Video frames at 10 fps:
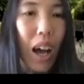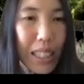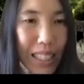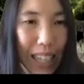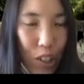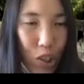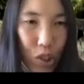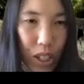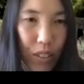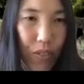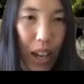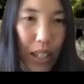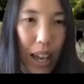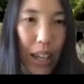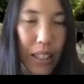Unsaturated
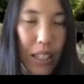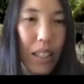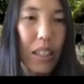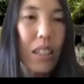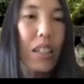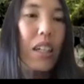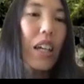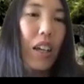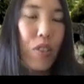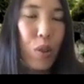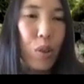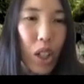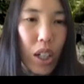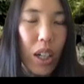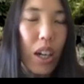fatty acids, if you
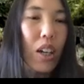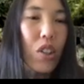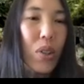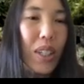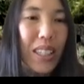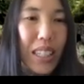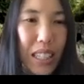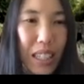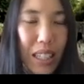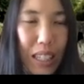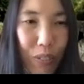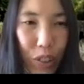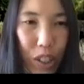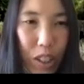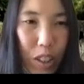look, you can see the
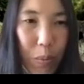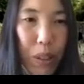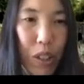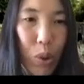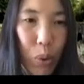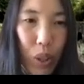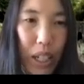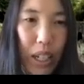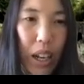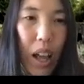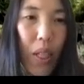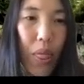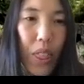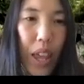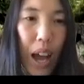difference between
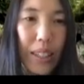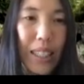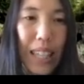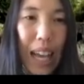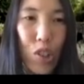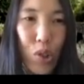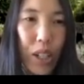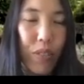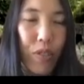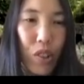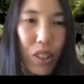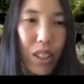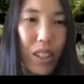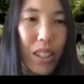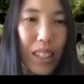the unsaturated
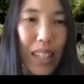versus the